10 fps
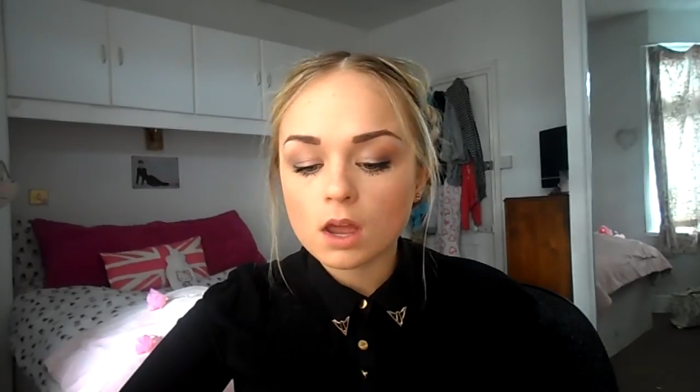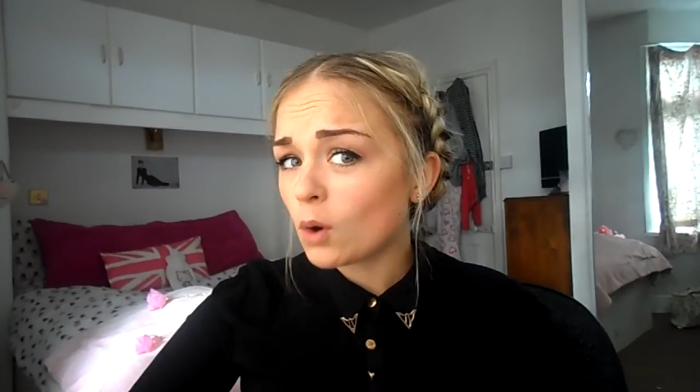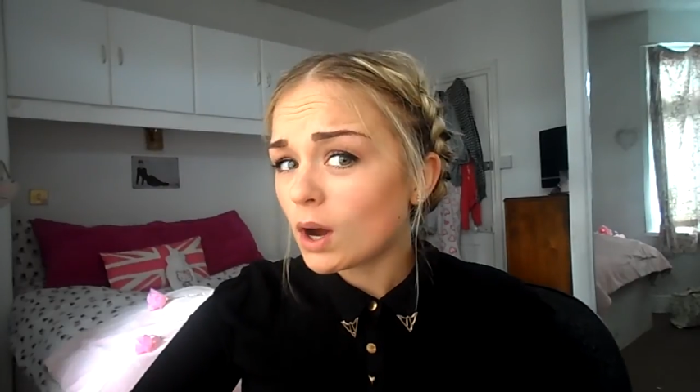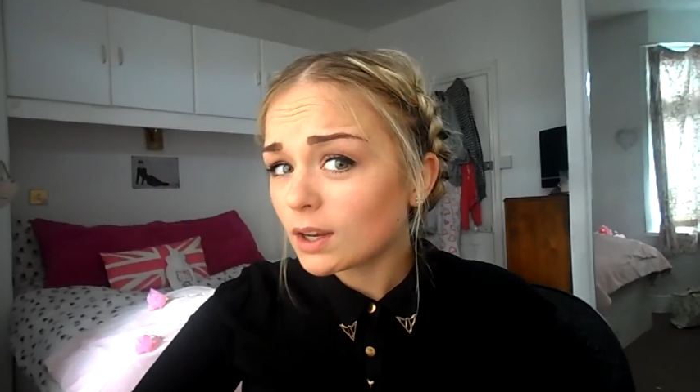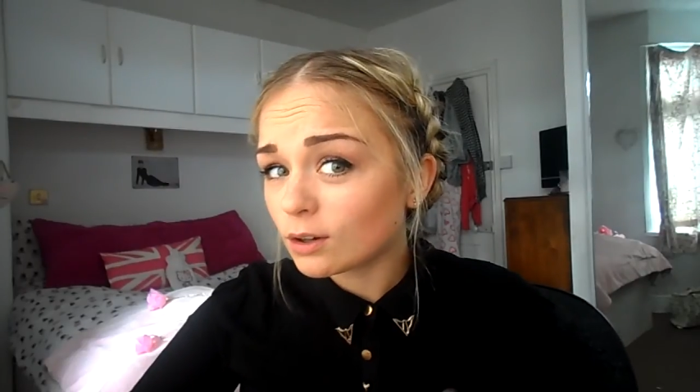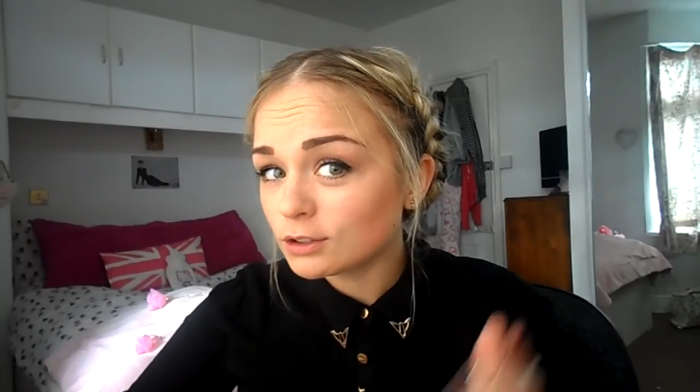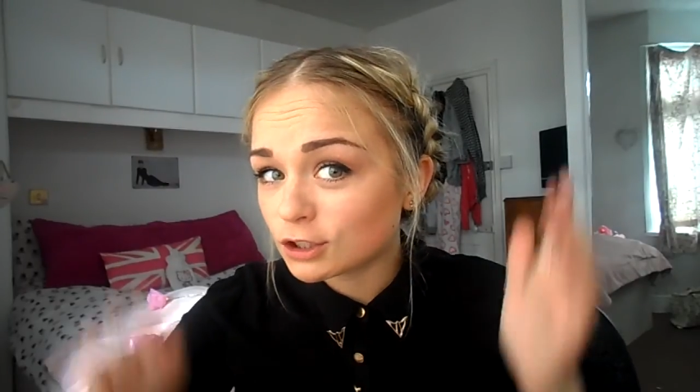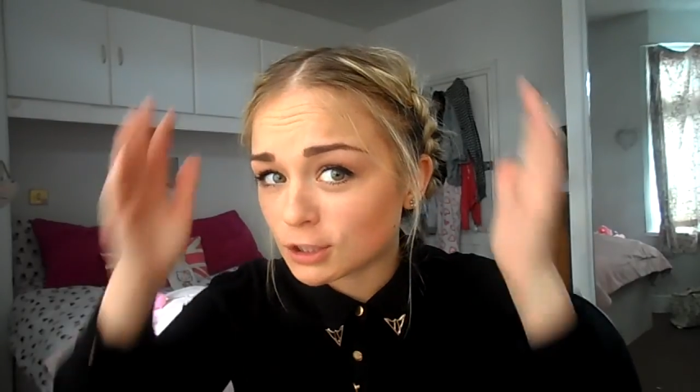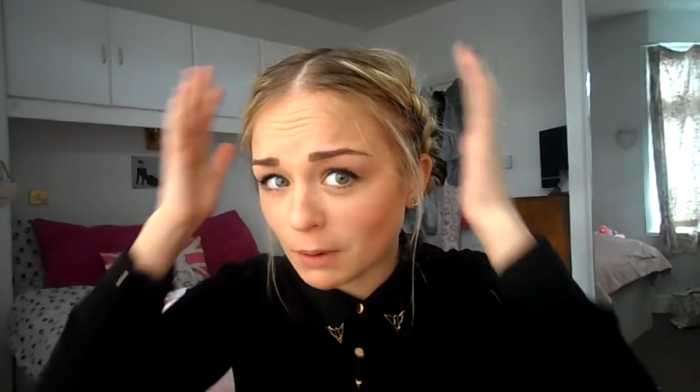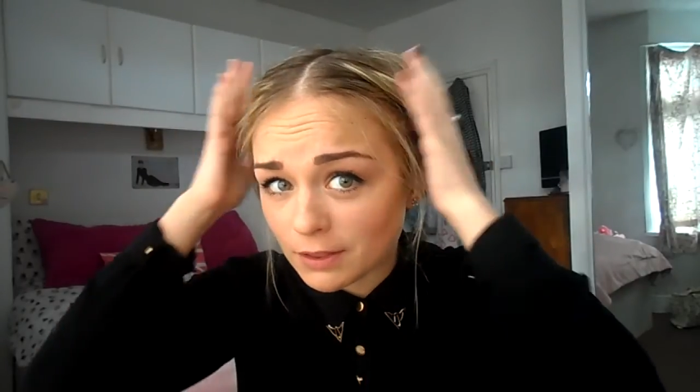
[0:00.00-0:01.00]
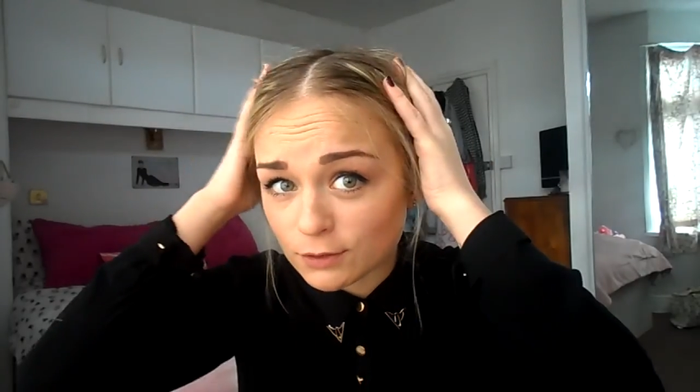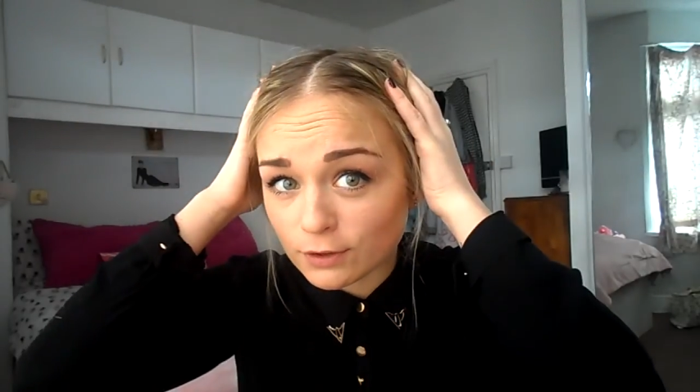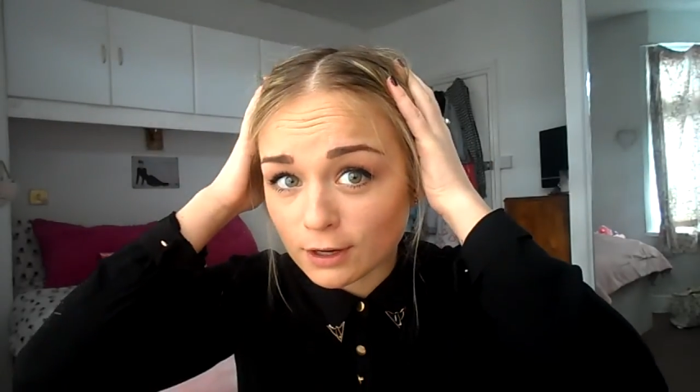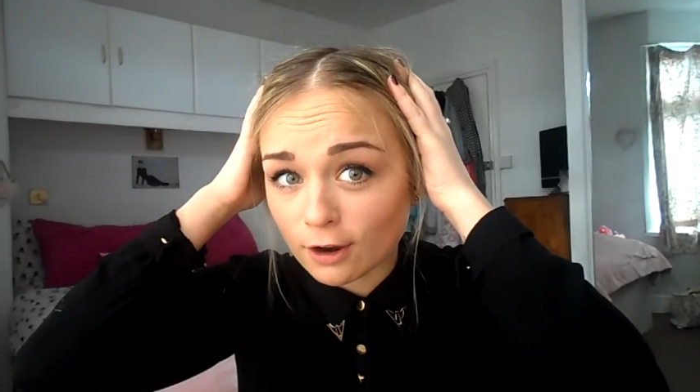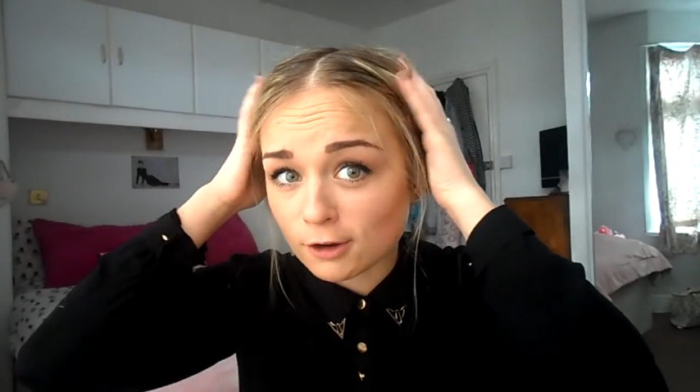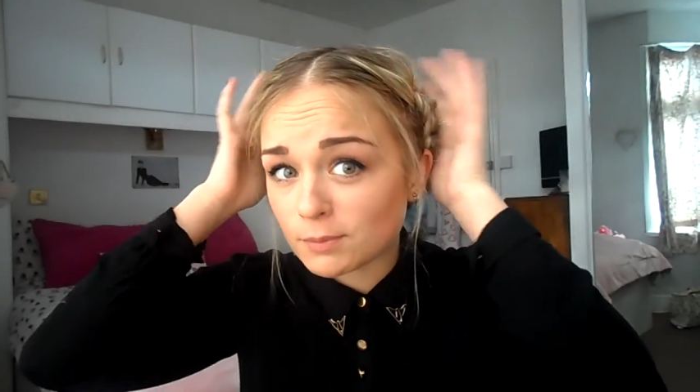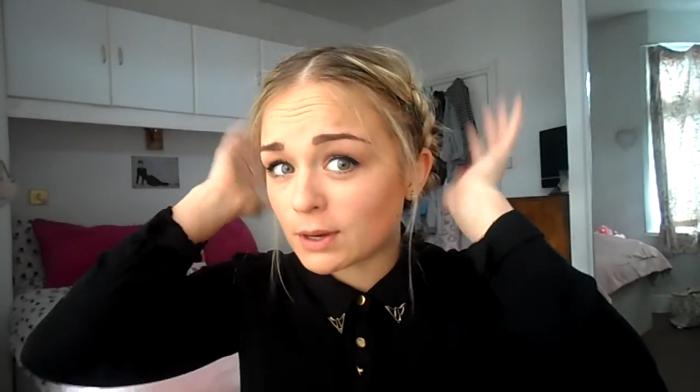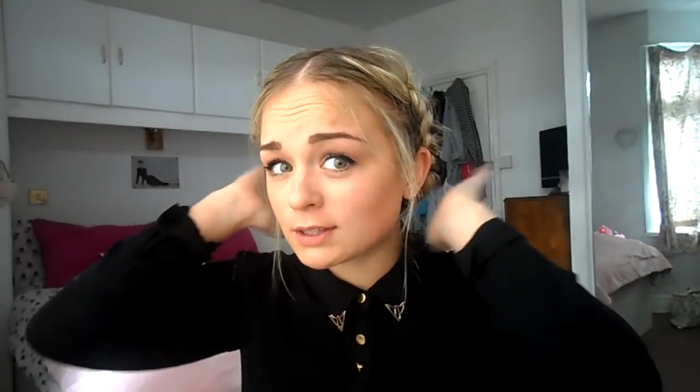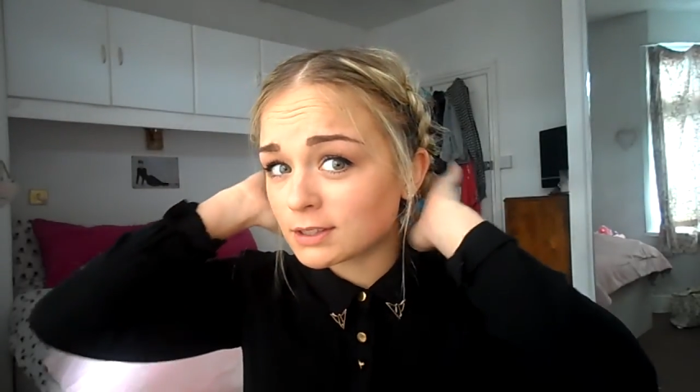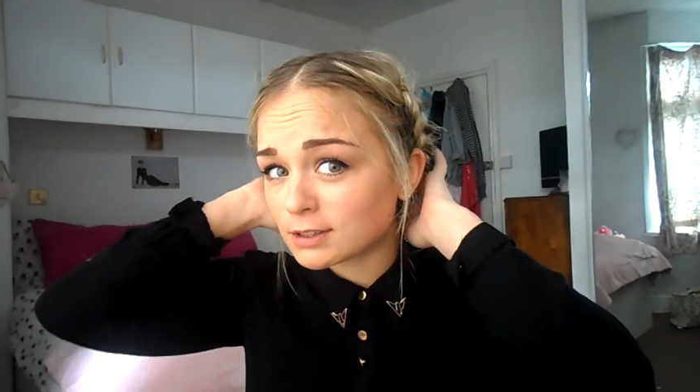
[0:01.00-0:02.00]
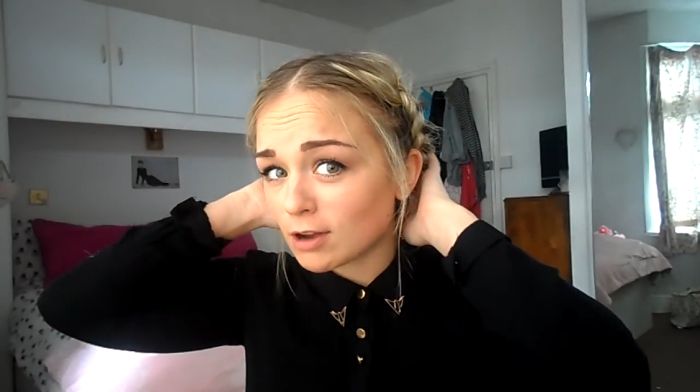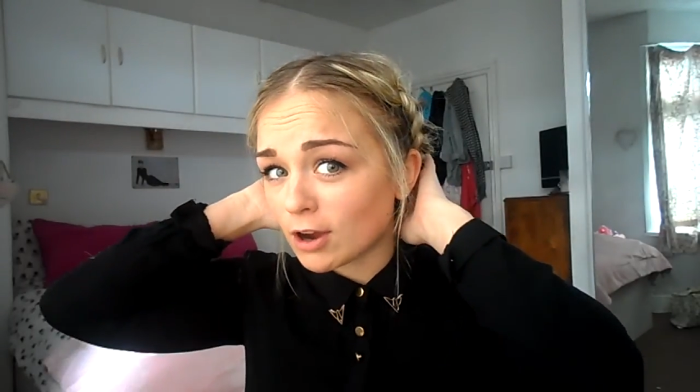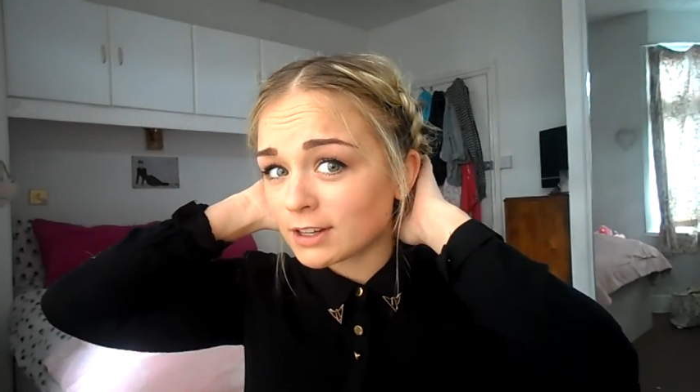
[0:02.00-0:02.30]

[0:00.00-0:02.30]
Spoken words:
So I'm quite conscious about this video because